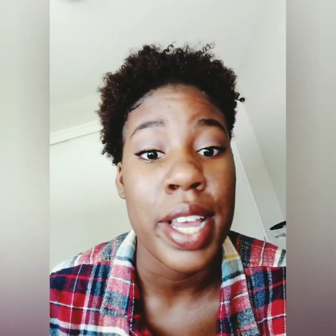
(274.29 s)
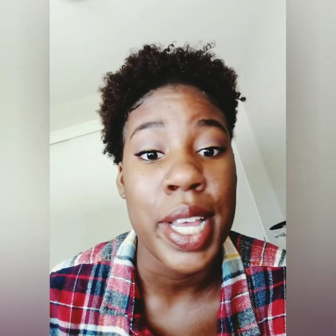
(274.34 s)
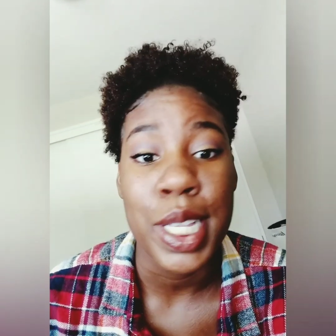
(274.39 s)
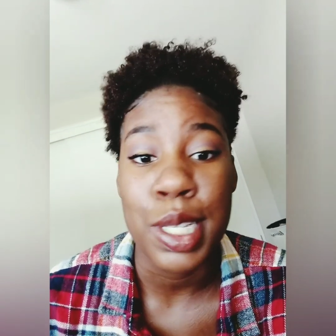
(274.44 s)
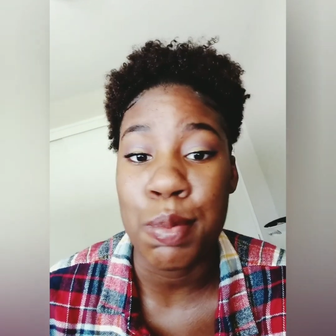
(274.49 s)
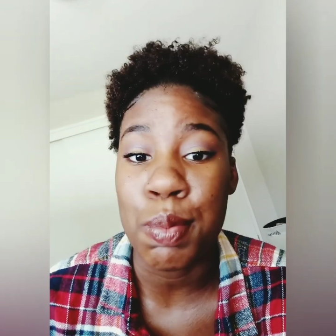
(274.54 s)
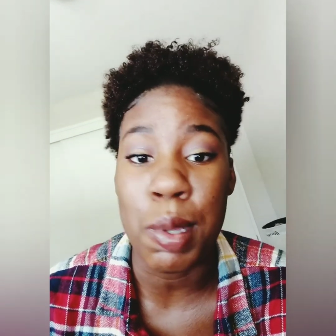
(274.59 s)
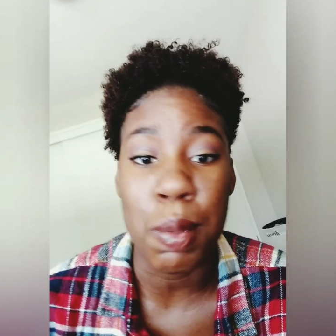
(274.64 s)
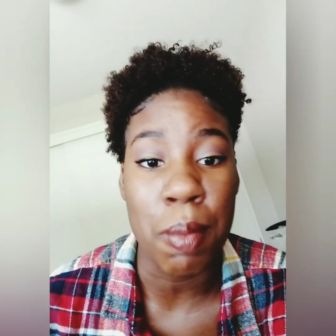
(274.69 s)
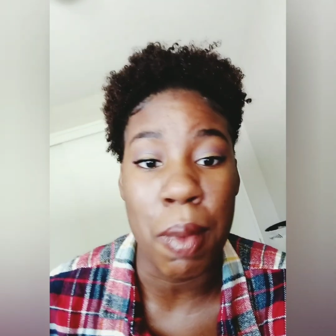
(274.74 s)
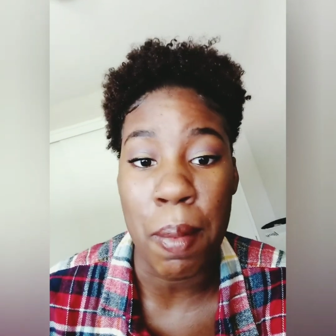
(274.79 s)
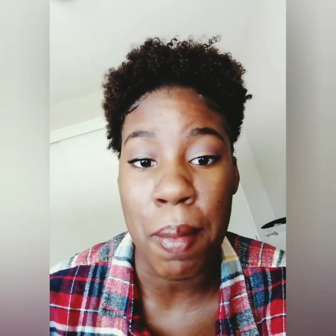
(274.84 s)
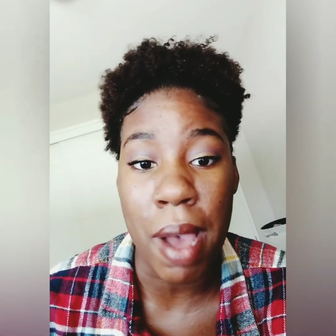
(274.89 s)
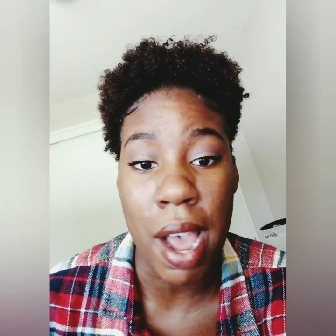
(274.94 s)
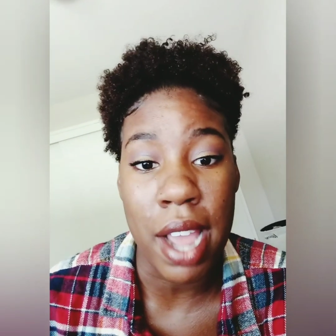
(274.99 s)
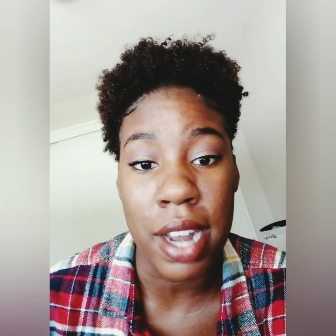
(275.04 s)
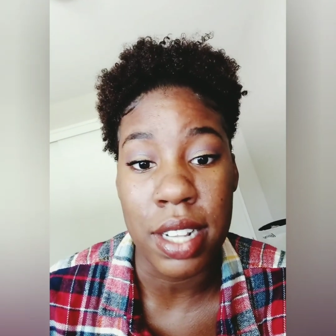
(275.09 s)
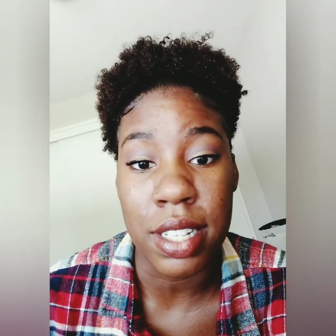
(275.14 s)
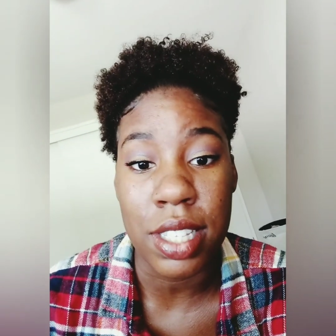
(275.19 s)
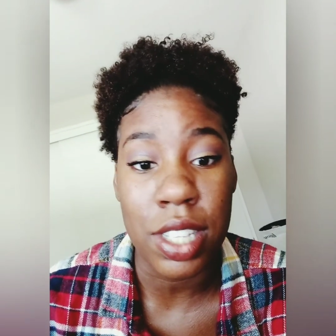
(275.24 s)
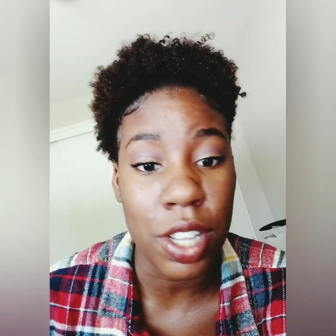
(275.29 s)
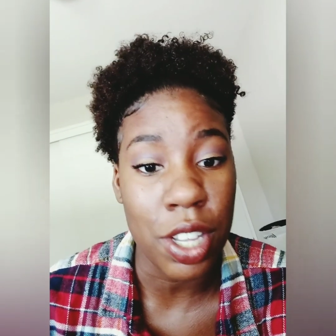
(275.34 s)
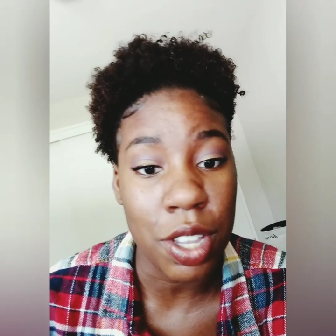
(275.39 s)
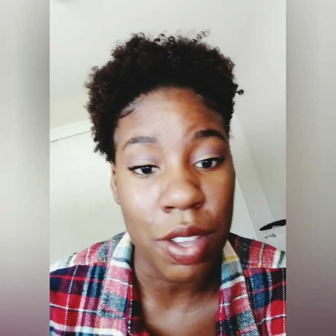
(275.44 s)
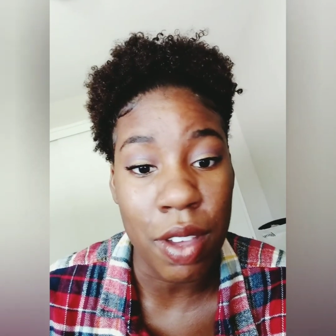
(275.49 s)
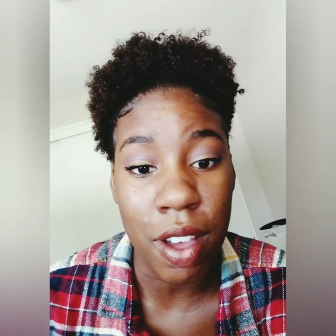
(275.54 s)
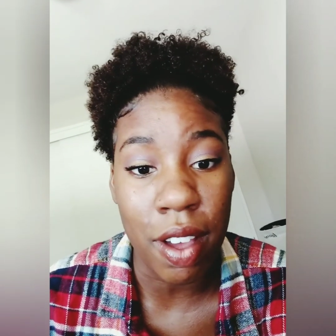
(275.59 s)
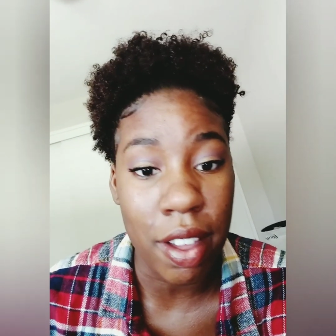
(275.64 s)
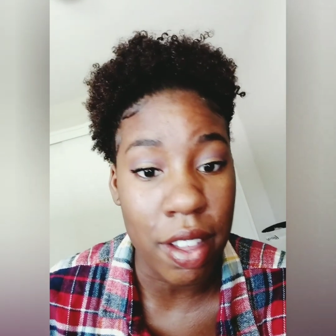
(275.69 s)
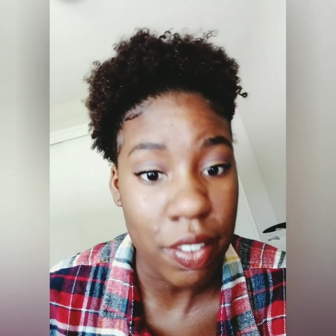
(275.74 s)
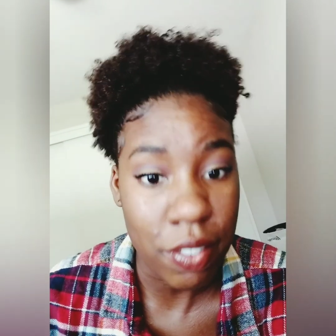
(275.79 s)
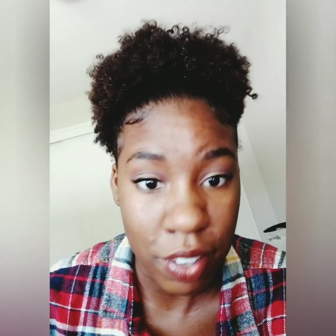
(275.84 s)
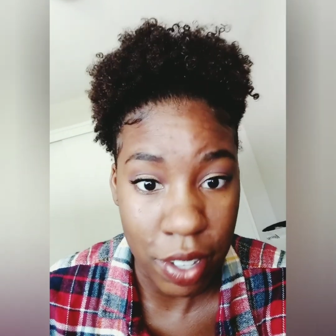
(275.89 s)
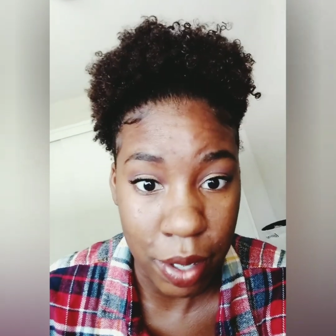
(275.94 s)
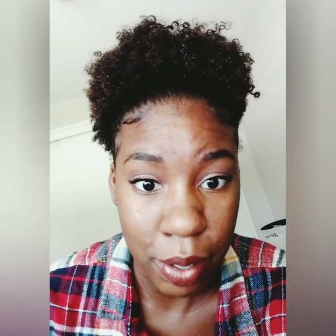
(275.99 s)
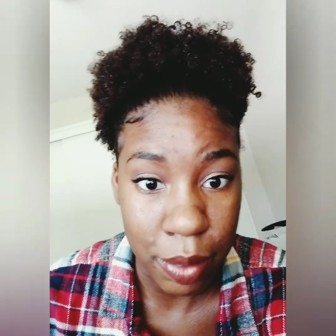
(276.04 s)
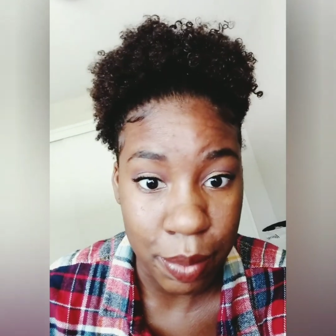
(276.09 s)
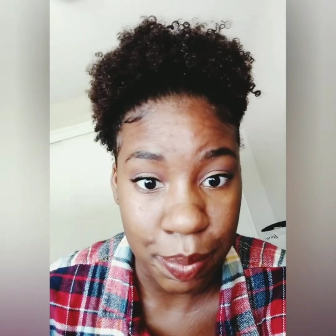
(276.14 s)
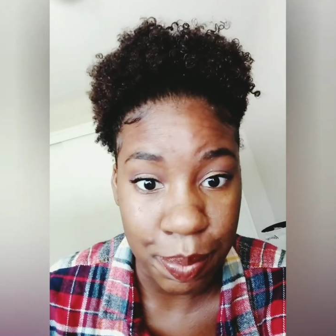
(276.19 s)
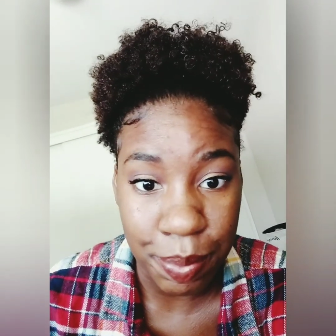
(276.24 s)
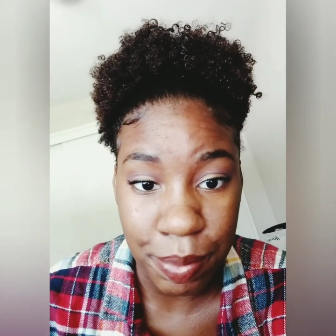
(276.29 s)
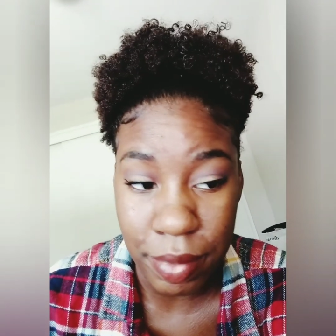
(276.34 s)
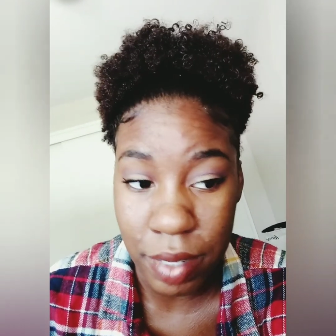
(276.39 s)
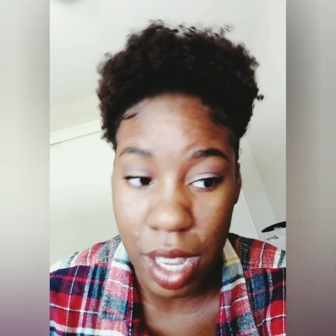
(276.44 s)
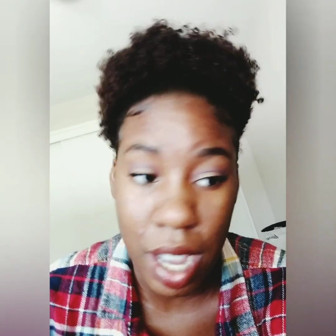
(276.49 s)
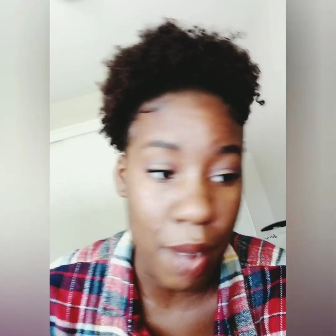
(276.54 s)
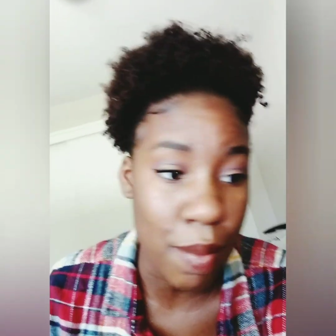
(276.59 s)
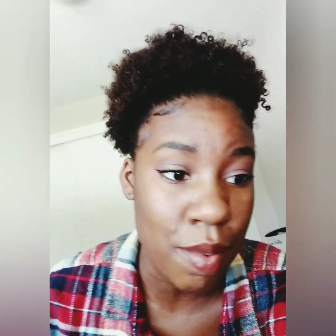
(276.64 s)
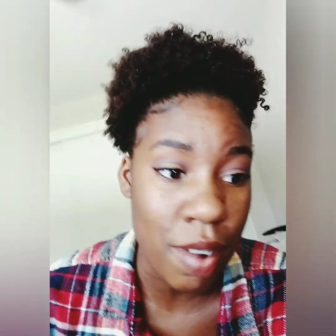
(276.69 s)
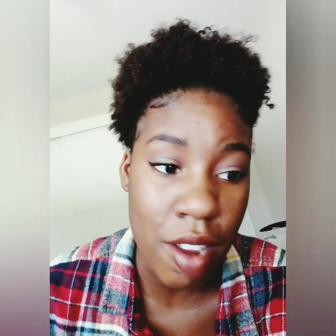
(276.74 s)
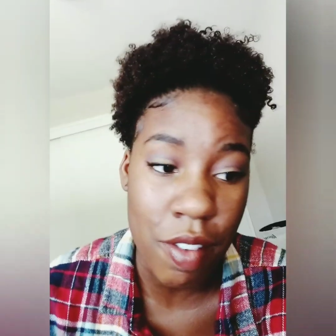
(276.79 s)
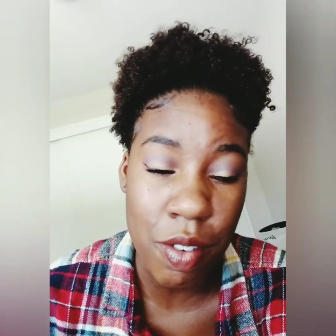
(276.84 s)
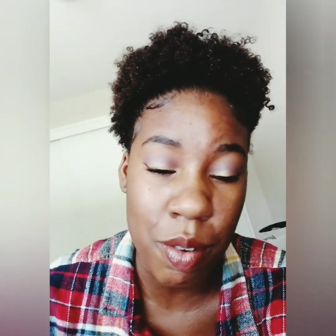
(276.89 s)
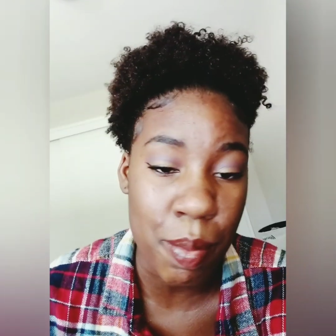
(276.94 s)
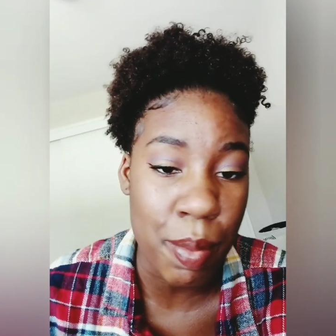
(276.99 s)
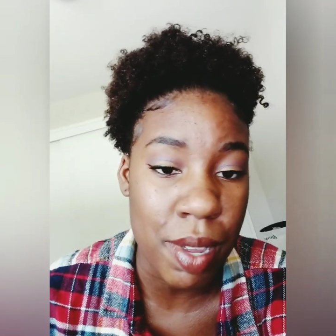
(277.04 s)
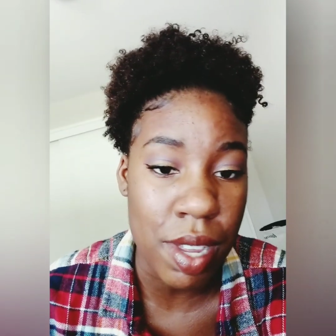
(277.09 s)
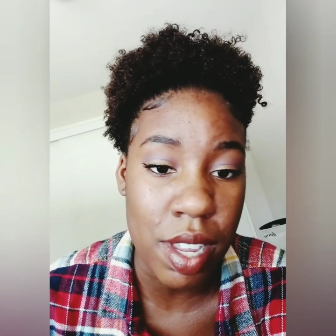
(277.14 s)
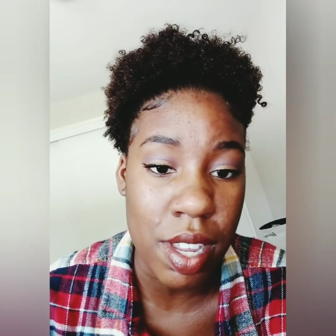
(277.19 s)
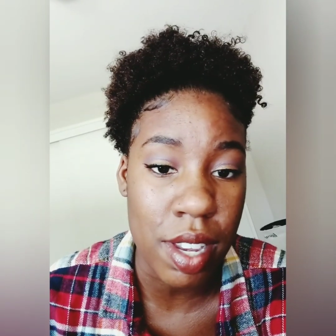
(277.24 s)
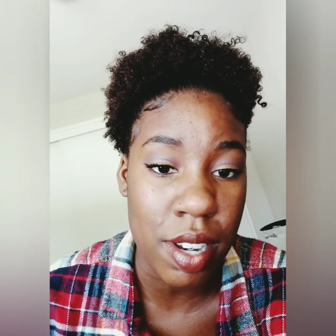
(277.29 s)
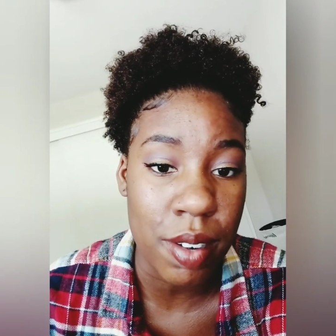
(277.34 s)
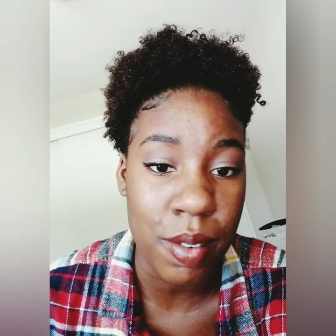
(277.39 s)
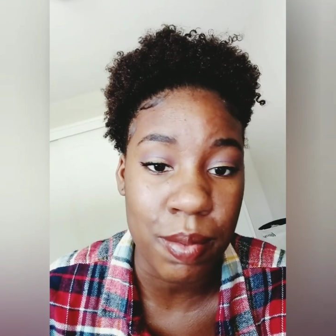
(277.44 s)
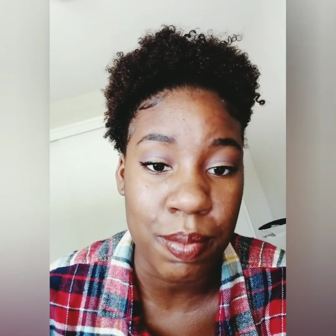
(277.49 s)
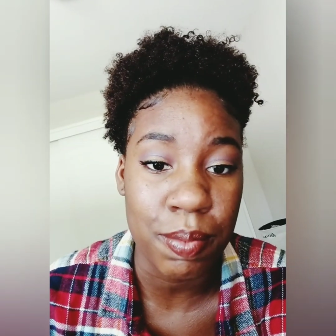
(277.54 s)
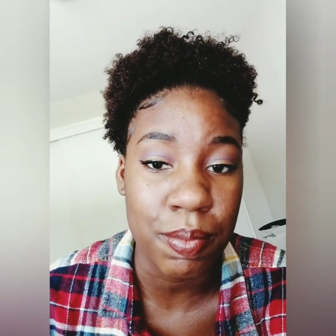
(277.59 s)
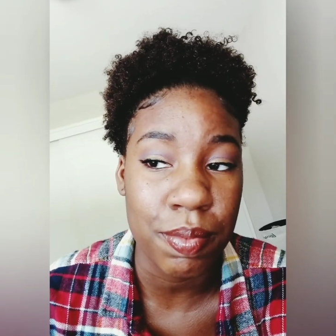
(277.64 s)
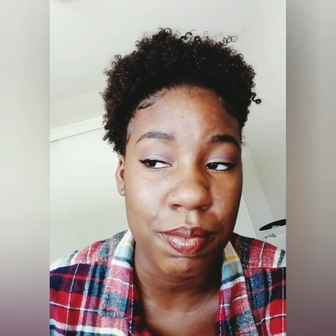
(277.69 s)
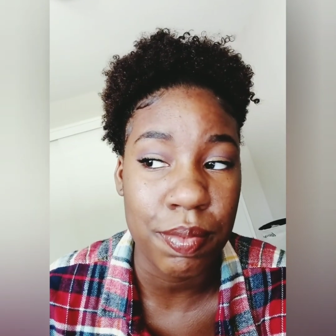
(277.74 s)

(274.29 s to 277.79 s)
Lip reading: speak my mind and tell you how I feel. I've never been